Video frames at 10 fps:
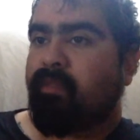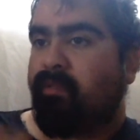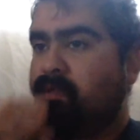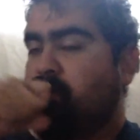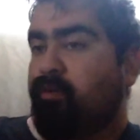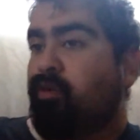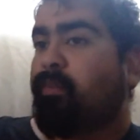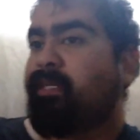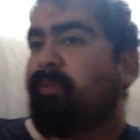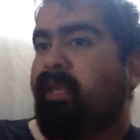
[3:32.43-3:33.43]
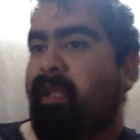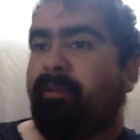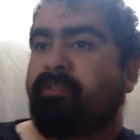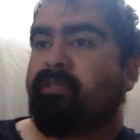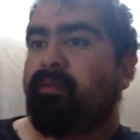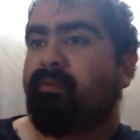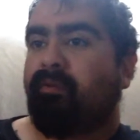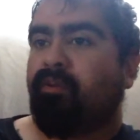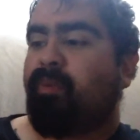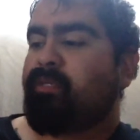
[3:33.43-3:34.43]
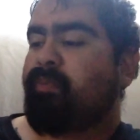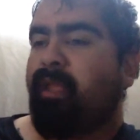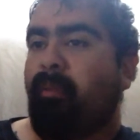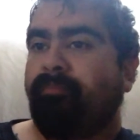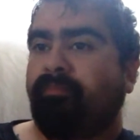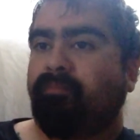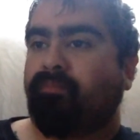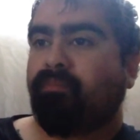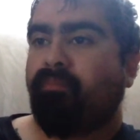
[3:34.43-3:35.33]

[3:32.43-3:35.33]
one? go, go press play. Let's go press play. Um,